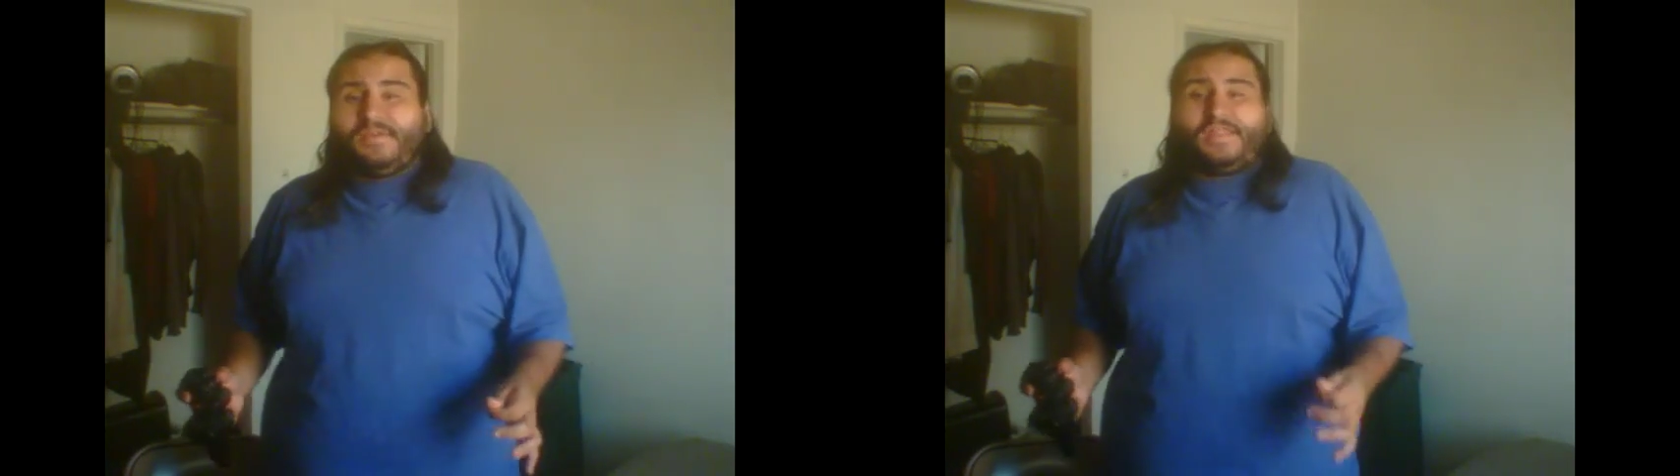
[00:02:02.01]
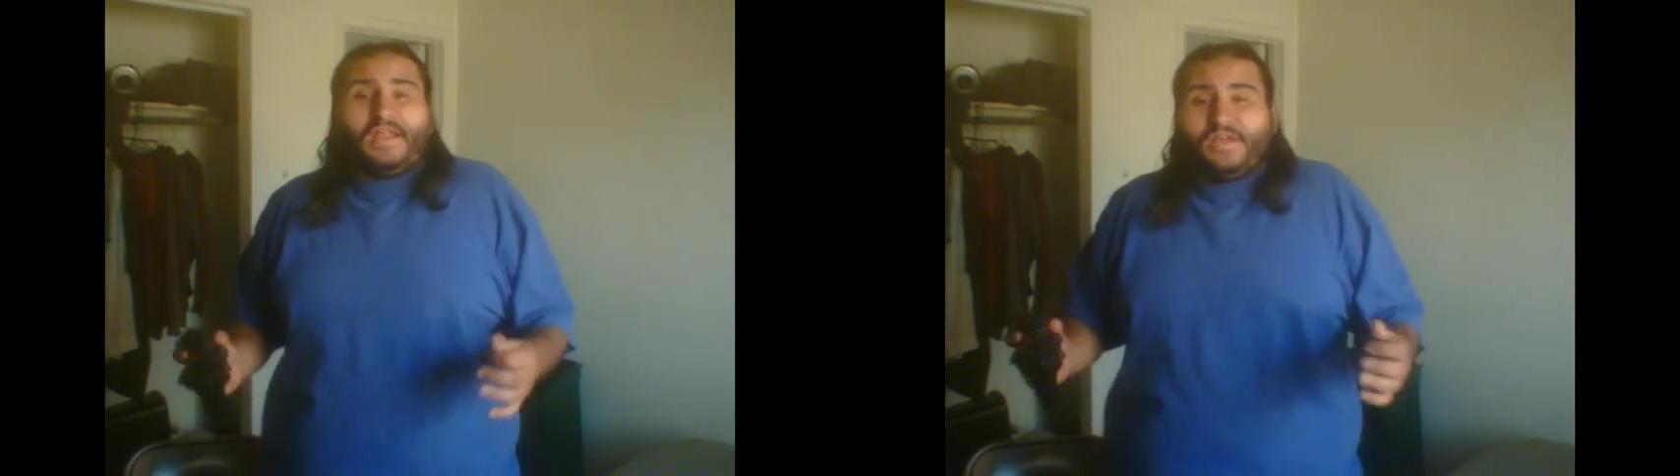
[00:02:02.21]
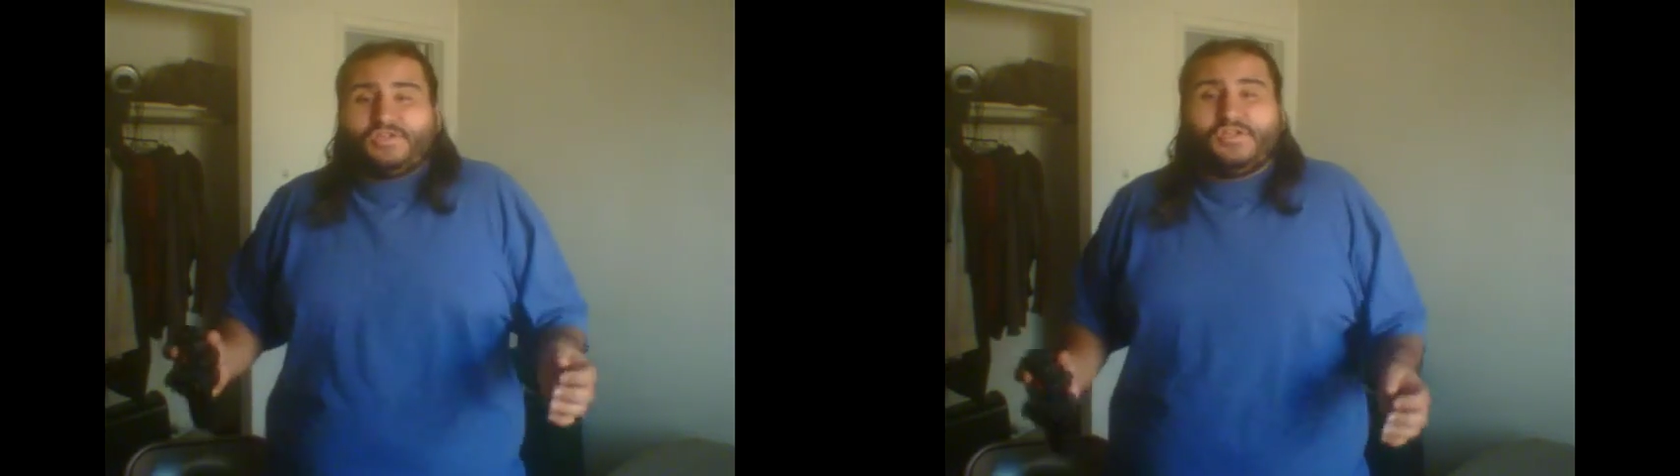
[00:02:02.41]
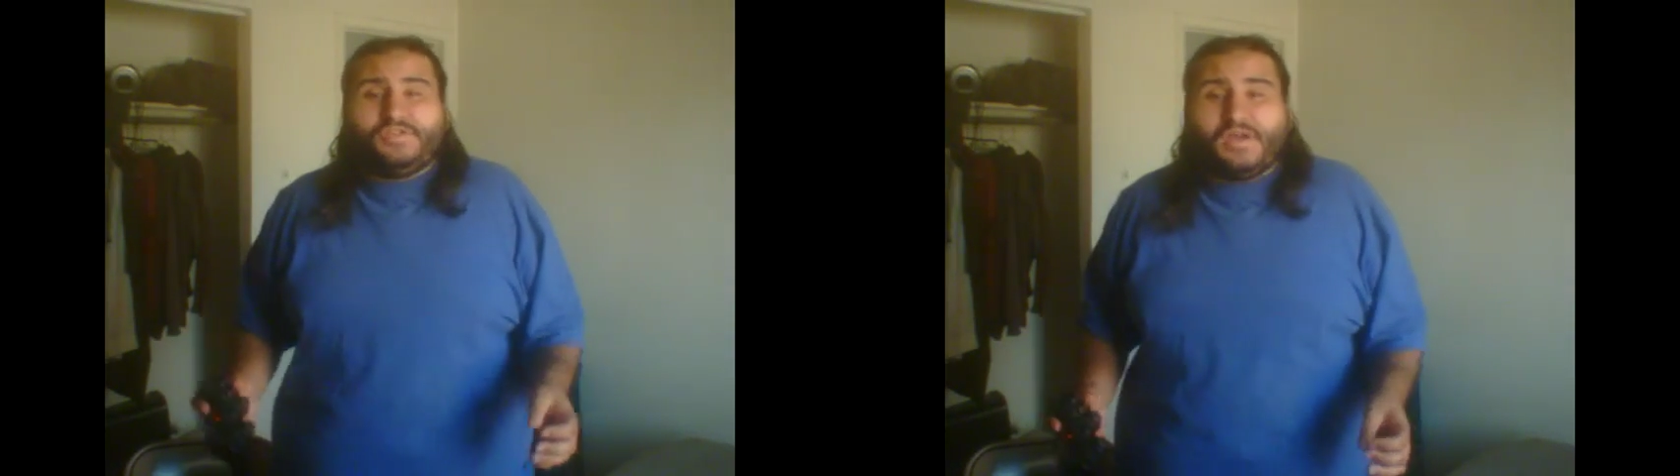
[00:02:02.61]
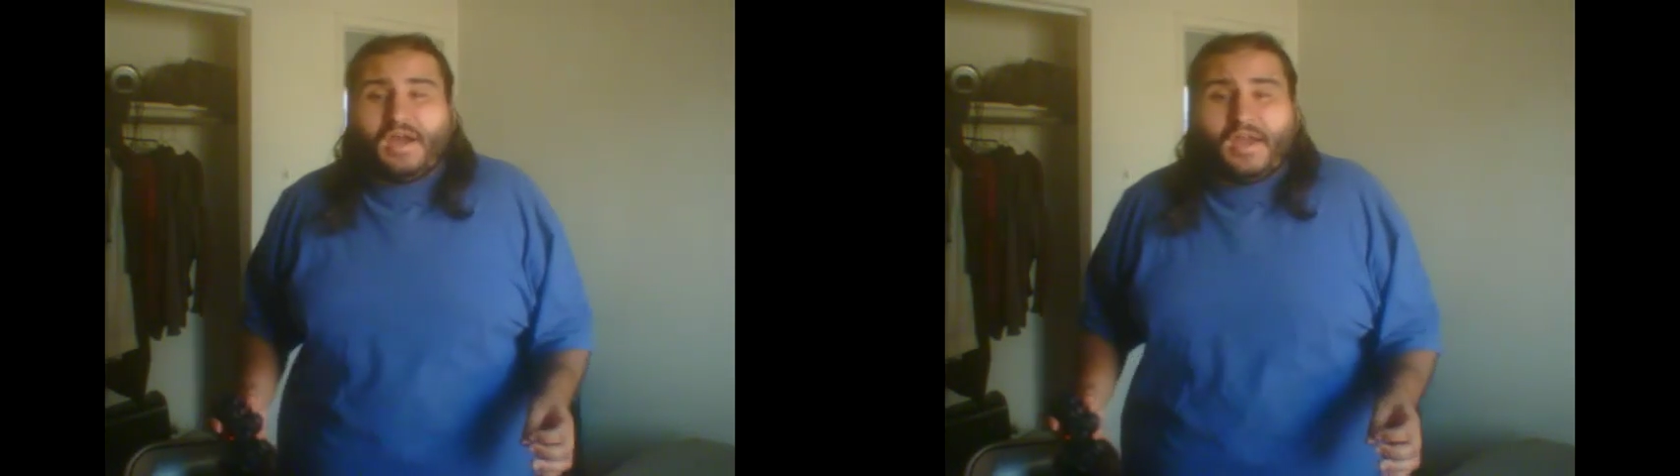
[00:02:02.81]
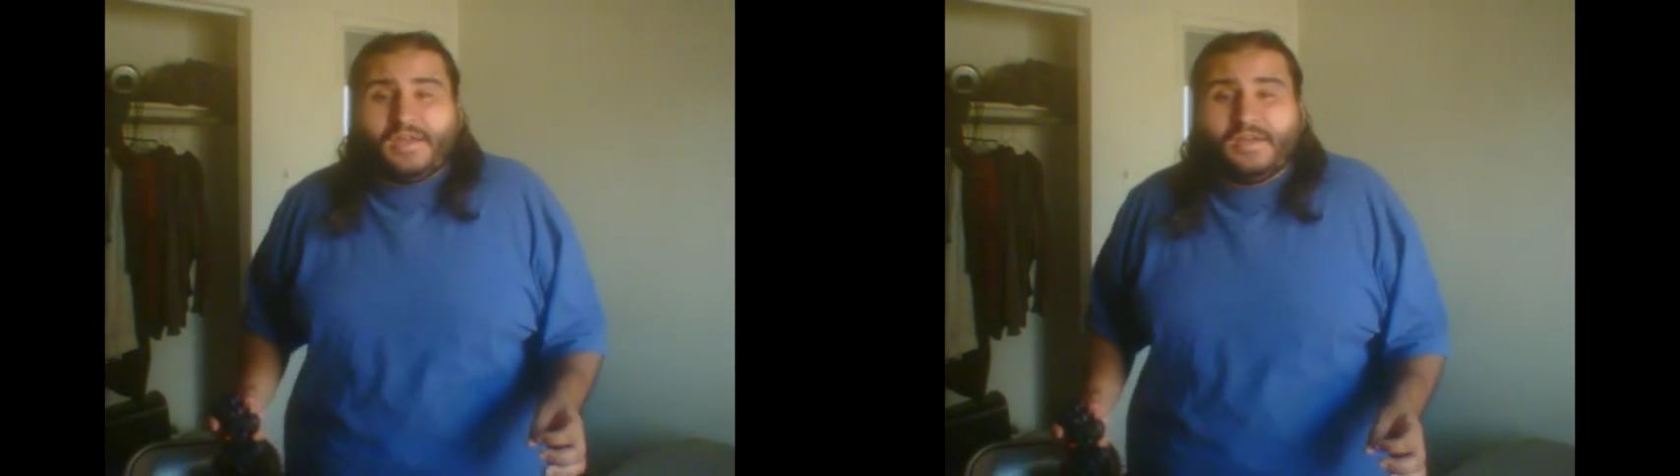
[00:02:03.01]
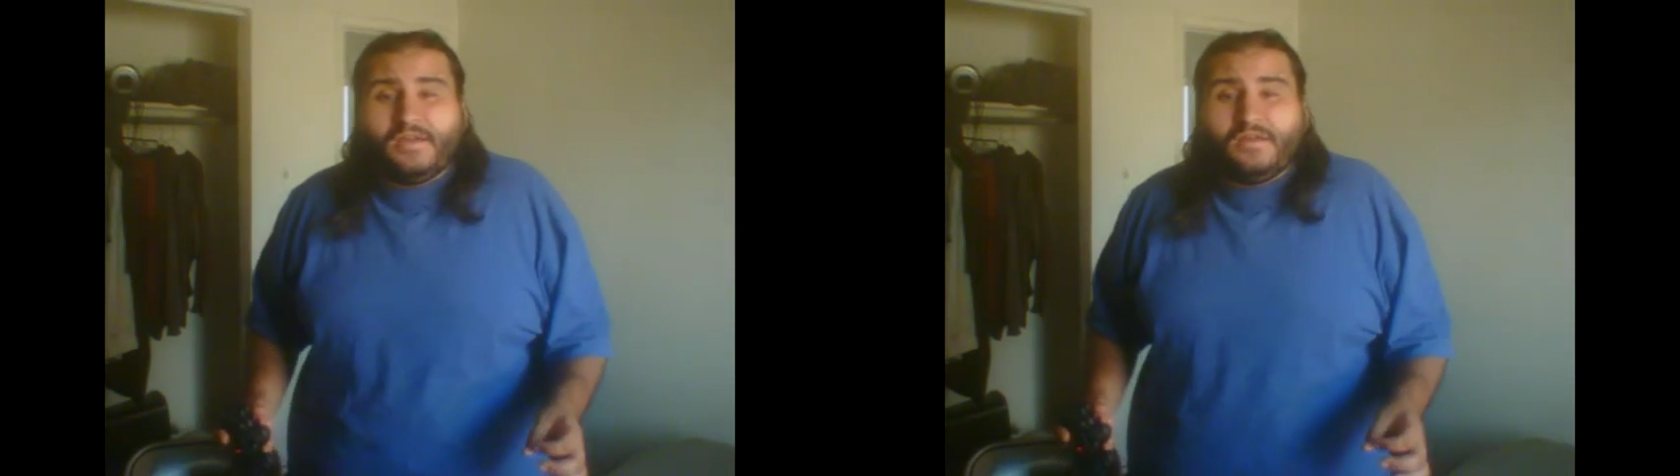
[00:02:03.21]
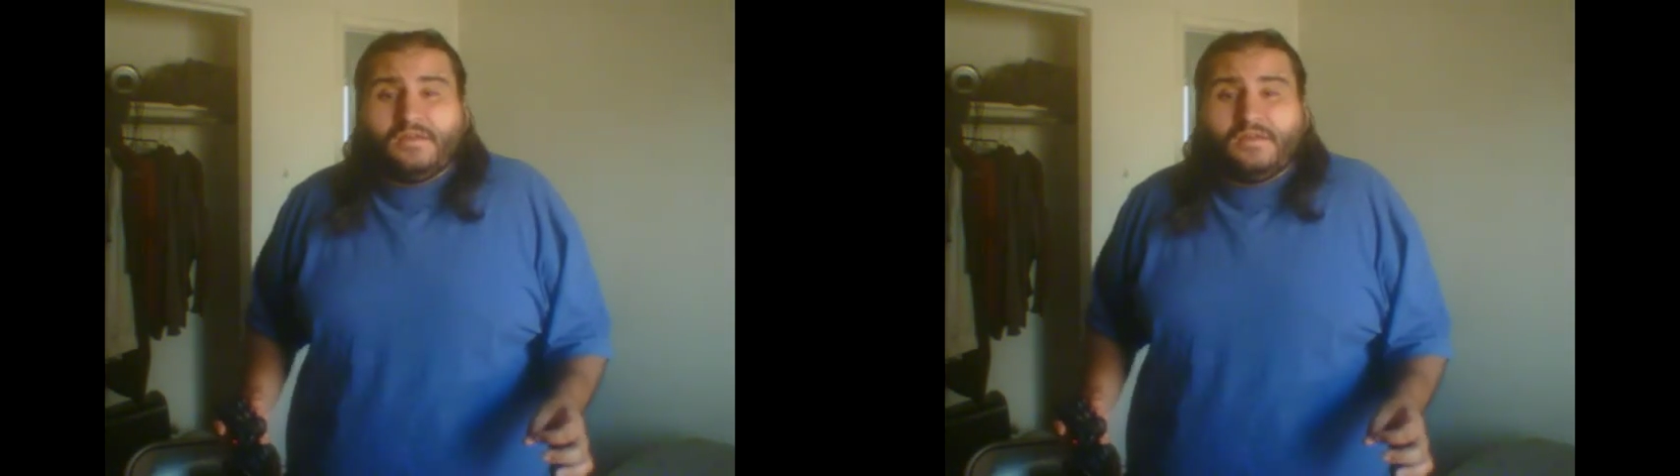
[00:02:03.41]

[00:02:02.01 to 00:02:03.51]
me, that I should die